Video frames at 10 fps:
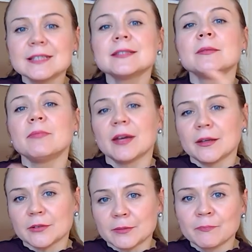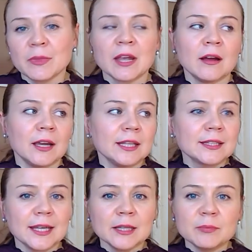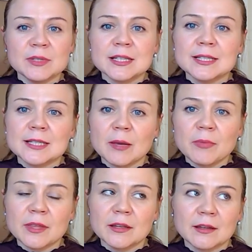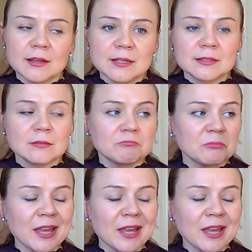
is the better. It can be something as